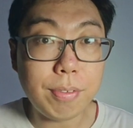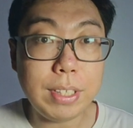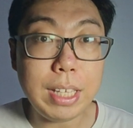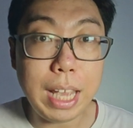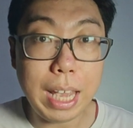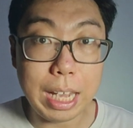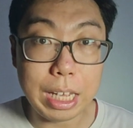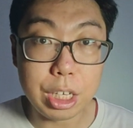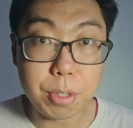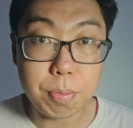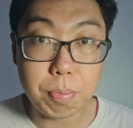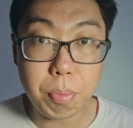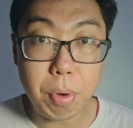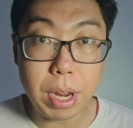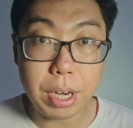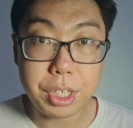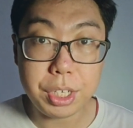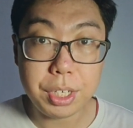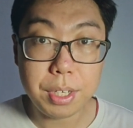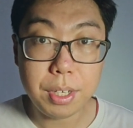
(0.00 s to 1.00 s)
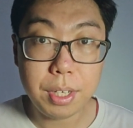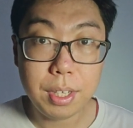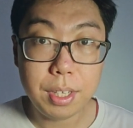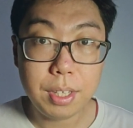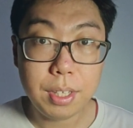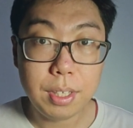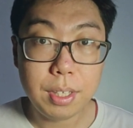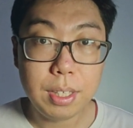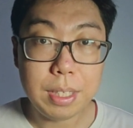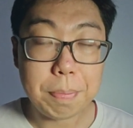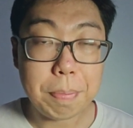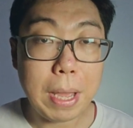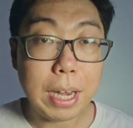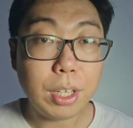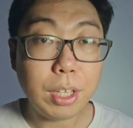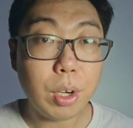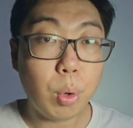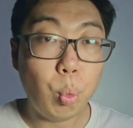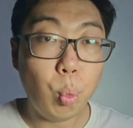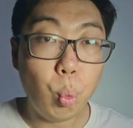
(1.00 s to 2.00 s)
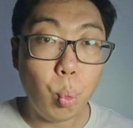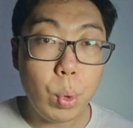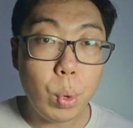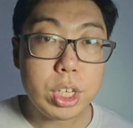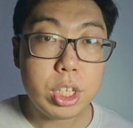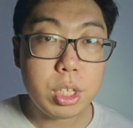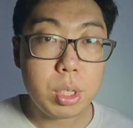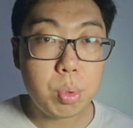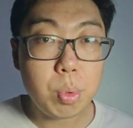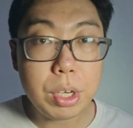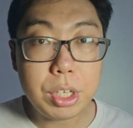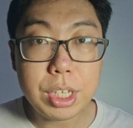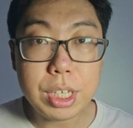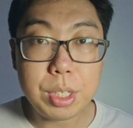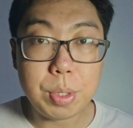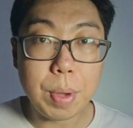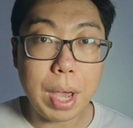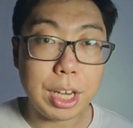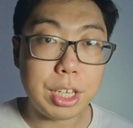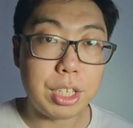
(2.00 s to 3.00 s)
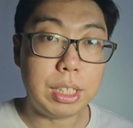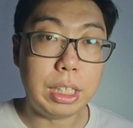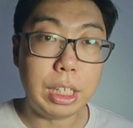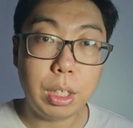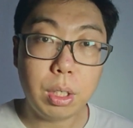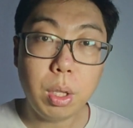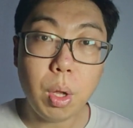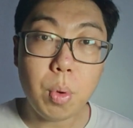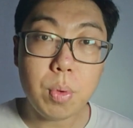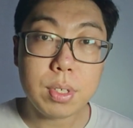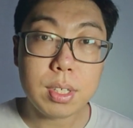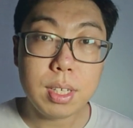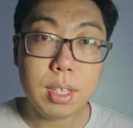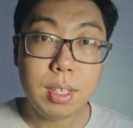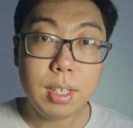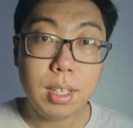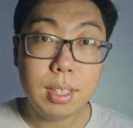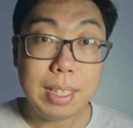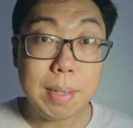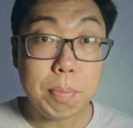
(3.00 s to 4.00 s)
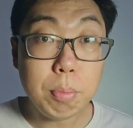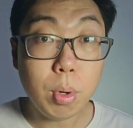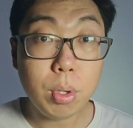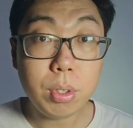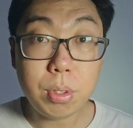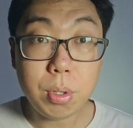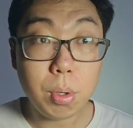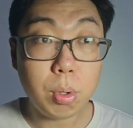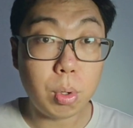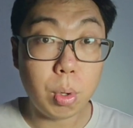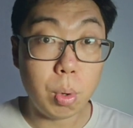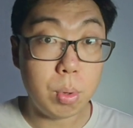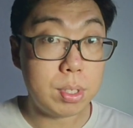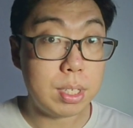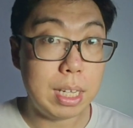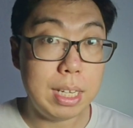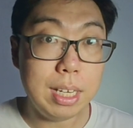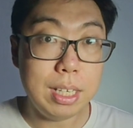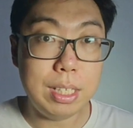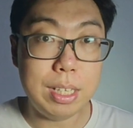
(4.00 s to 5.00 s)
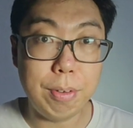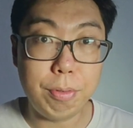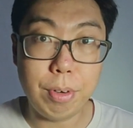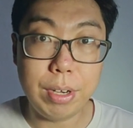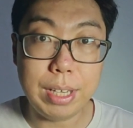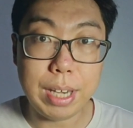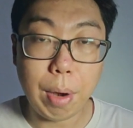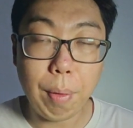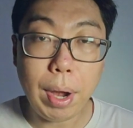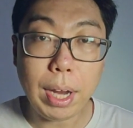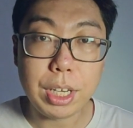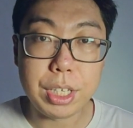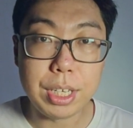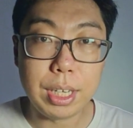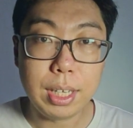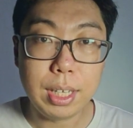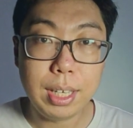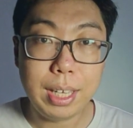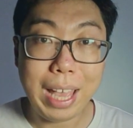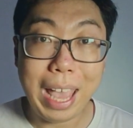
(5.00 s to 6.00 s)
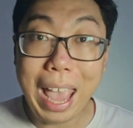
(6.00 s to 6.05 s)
of the H-Bridge. Depending on which switches you actually close, the motor goes in a different direction,